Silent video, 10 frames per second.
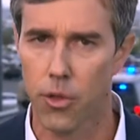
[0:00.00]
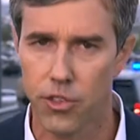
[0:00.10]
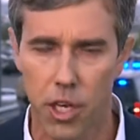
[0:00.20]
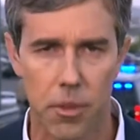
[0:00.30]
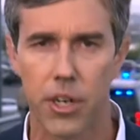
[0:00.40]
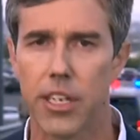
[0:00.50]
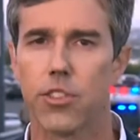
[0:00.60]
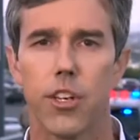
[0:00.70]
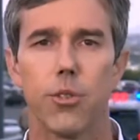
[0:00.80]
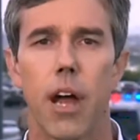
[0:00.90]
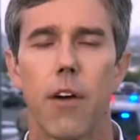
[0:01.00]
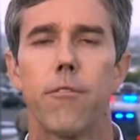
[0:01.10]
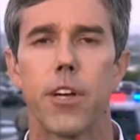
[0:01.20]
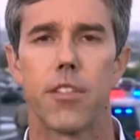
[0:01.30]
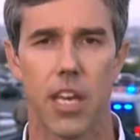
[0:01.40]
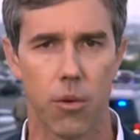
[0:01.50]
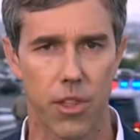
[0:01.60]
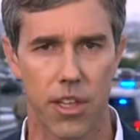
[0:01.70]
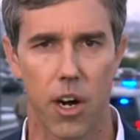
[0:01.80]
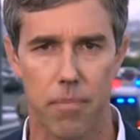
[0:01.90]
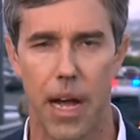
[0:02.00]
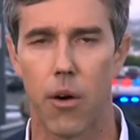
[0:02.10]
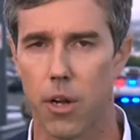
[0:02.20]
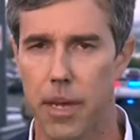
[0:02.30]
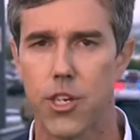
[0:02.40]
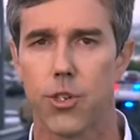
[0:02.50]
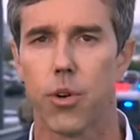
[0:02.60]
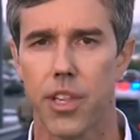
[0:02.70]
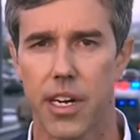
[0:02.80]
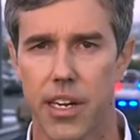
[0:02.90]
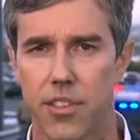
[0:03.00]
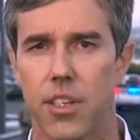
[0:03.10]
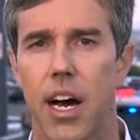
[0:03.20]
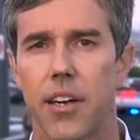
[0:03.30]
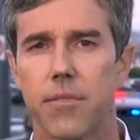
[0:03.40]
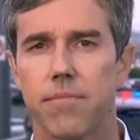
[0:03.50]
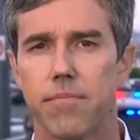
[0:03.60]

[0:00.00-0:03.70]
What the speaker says: know this community is going to do everything within our power to make sure that it is not.